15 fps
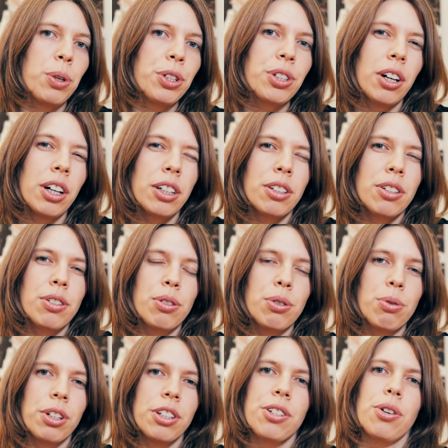We talked
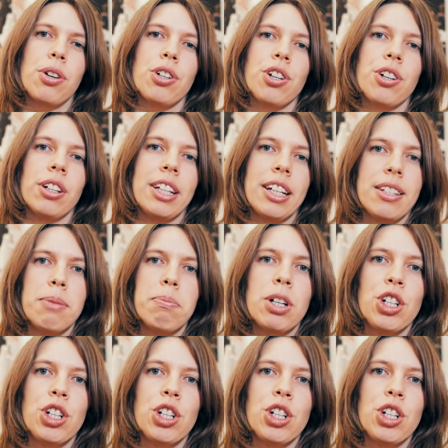to researcher Nassim